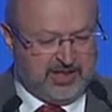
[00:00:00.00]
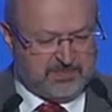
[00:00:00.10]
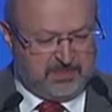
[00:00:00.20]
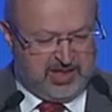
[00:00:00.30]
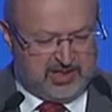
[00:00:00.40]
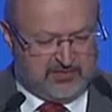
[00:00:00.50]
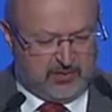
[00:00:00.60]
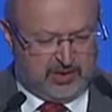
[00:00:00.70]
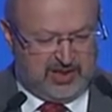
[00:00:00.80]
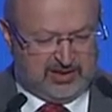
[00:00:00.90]
a space
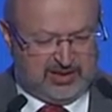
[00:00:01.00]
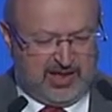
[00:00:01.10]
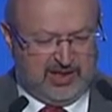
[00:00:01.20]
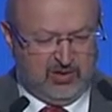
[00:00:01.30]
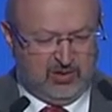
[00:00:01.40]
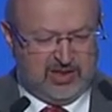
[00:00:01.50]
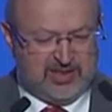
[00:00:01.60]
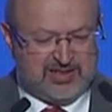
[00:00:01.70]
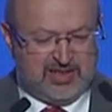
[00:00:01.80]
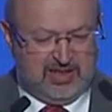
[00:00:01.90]
for real dialogue
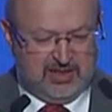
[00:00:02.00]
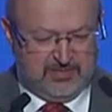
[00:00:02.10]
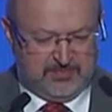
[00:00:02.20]
is key.